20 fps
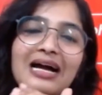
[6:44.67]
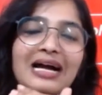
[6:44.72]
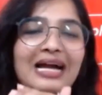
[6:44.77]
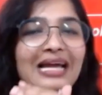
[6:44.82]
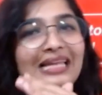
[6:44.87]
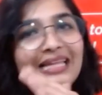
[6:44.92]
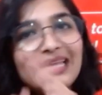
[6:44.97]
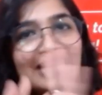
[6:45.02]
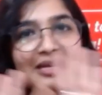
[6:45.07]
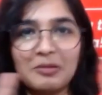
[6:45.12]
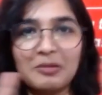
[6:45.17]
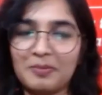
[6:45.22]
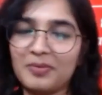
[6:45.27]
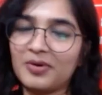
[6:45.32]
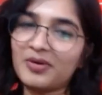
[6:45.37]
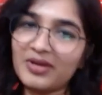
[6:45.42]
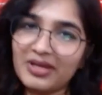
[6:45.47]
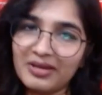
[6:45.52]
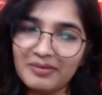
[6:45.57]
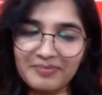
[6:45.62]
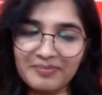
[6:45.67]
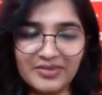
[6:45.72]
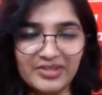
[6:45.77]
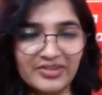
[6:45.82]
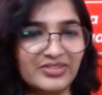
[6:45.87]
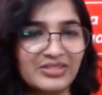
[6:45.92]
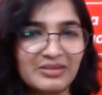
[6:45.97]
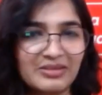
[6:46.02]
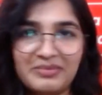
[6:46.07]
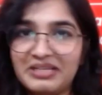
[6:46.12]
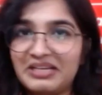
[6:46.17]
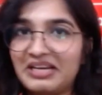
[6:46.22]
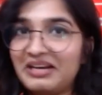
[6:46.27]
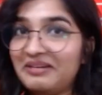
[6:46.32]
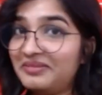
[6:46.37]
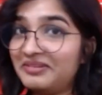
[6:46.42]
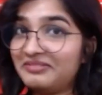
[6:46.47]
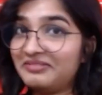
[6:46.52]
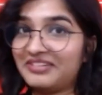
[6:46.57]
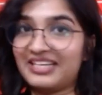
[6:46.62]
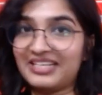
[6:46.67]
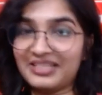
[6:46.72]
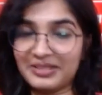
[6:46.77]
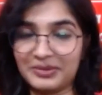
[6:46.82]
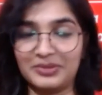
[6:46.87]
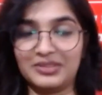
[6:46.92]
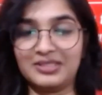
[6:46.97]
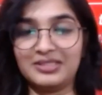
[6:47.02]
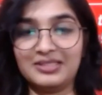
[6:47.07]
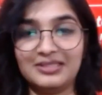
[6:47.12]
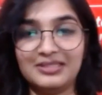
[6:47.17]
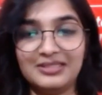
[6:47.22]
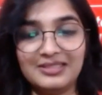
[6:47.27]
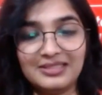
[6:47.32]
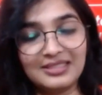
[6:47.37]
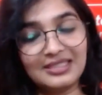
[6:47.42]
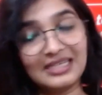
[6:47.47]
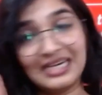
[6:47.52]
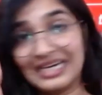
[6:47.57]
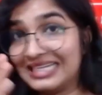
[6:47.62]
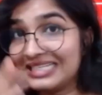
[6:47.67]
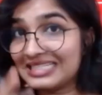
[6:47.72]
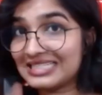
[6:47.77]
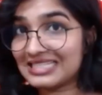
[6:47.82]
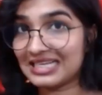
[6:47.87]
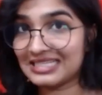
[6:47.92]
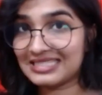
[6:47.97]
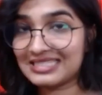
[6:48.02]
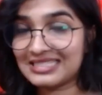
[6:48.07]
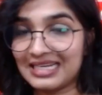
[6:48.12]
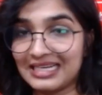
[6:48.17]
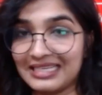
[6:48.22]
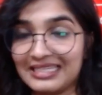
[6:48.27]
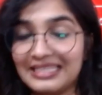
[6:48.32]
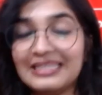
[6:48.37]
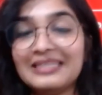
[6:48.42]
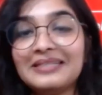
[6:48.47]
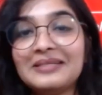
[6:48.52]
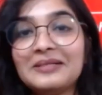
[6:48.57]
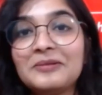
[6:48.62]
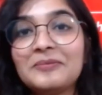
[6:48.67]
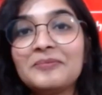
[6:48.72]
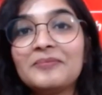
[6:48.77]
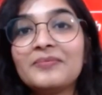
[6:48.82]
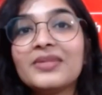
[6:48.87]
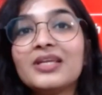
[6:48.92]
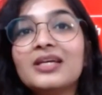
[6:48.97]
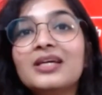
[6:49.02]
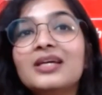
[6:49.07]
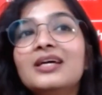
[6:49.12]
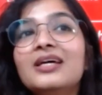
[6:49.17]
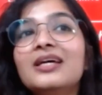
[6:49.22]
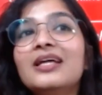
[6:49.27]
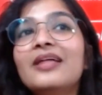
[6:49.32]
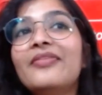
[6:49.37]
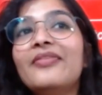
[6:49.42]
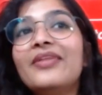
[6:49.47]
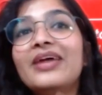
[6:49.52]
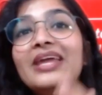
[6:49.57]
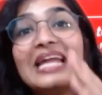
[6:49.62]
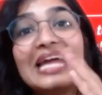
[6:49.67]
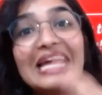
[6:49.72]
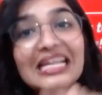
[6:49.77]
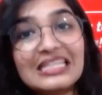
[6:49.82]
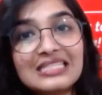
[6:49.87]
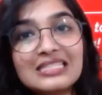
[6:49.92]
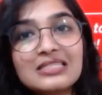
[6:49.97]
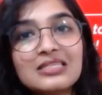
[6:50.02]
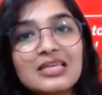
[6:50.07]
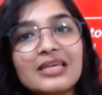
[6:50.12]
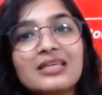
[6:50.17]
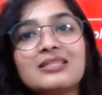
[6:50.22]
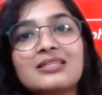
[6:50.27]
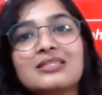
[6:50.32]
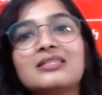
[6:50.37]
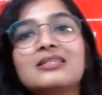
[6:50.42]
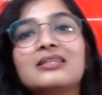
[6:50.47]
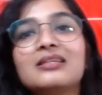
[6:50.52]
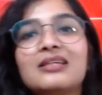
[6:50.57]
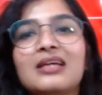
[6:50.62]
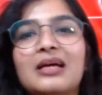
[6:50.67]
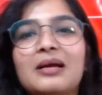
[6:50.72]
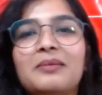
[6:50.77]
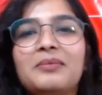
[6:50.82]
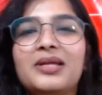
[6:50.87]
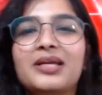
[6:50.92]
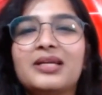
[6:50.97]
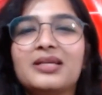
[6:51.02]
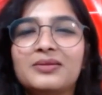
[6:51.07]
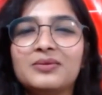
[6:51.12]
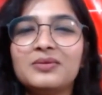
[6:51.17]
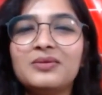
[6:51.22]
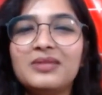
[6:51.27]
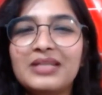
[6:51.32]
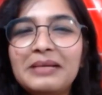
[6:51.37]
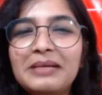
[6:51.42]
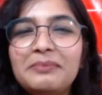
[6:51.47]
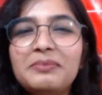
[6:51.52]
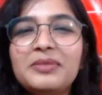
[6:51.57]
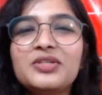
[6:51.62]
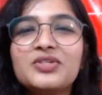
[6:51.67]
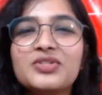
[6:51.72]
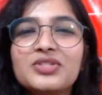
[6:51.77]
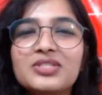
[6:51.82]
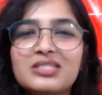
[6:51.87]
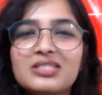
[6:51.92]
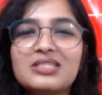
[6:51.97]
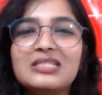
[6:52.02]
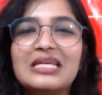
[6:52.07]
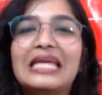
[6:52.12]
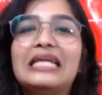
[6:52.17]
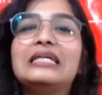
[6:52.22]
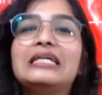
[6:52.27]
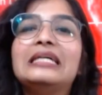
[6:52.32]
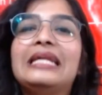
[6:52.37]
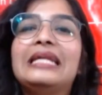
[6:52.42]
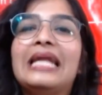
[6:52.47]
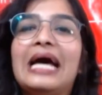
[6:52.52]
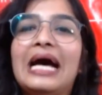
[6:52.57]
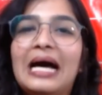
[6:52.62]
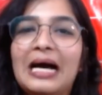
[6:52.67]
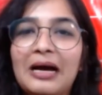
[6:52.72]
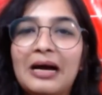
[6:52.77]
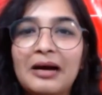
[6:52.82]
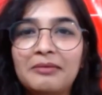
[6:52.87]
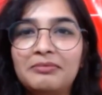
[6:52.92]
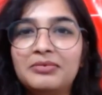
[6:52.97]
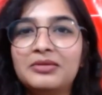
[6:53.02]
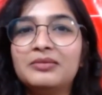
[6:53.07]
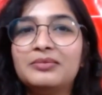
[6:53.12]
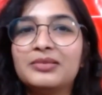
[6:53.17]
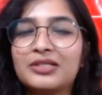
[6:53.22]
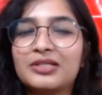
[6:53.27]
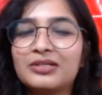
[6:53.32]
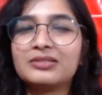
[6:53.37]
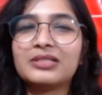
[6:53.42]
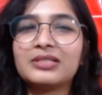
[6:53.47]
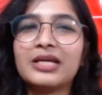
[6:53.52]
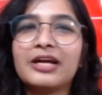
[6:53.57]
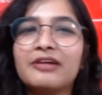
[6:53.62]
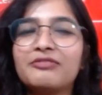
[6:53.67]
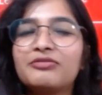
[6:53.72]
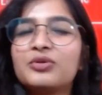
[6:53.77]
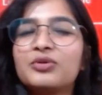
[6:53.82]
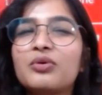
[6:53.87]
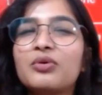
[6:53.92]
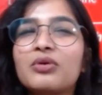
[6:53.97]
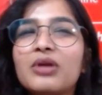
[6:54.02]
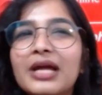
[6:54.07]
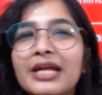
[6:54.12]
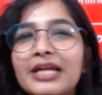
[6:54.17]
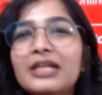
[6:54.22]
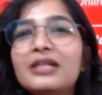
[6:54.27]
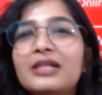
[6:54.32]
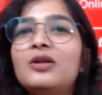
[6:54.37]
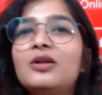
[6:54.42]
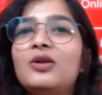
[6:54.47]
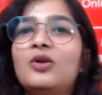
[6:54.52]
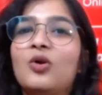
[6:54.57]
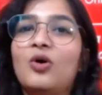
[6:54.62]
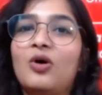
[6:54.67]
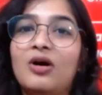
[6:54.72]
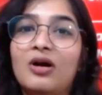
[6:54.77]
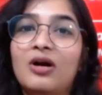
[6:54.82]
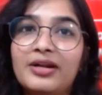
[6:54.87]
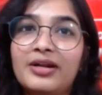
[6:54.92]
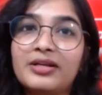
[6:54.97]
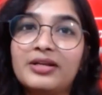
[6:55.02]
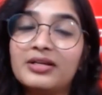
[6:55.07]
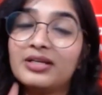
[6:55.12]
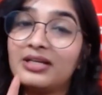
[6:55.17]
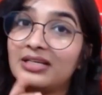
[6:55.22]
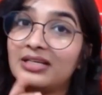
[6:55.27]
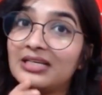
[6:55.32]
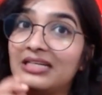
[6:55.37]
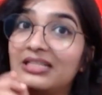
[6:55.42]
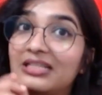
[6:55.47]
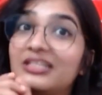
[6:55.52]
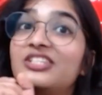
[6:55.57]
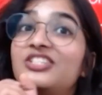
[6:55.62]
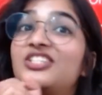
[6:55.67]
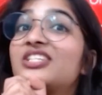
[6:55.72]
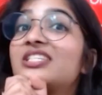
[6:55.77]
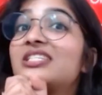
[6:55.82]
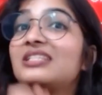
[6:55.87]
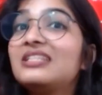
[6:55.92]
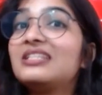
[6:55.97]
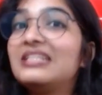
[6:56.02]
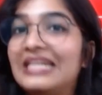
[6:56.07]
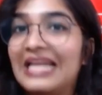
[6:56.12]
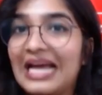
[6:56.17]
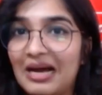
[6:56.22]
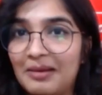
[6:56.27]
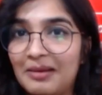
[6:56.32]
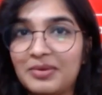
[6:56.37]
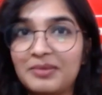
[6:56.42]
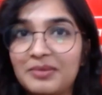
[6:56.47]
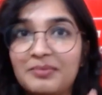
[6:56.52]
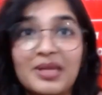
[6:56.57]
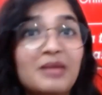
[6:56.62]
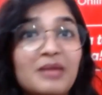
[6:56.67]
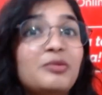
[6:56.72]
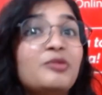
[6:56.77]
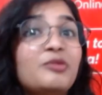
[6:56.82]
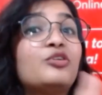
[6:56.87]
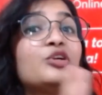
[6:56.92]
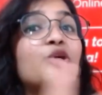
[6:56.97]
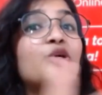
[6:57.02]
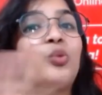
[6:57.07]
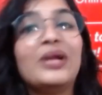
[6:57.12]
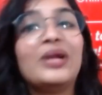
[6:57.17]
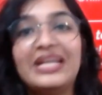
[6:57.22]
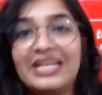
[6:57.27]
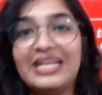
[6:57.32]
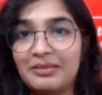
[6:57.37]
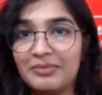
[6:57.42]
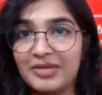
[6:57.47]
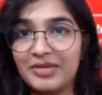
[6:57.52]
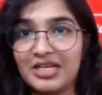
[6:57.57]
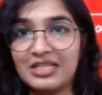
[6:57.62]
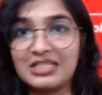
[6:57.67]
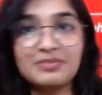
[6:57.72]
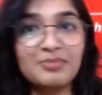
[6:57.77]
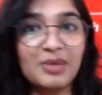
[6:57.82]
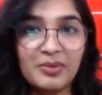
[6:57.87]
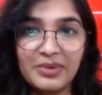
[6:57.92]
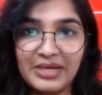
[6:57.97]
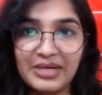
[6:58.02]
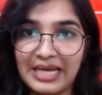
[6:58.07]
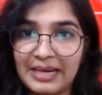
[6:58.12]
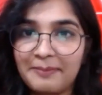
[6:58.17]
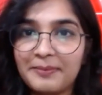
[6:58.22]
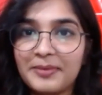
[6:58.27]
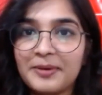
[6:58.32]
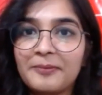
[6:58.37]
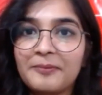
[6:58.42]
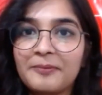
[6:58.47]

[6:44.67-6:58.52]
I'll get up, okay? Yes, I'm a very good girl. I'll start studying. Then at 6, I'm like, let me just take a nap because I have to write a lot. Just a nap, maybe for 20 minutes, power nap.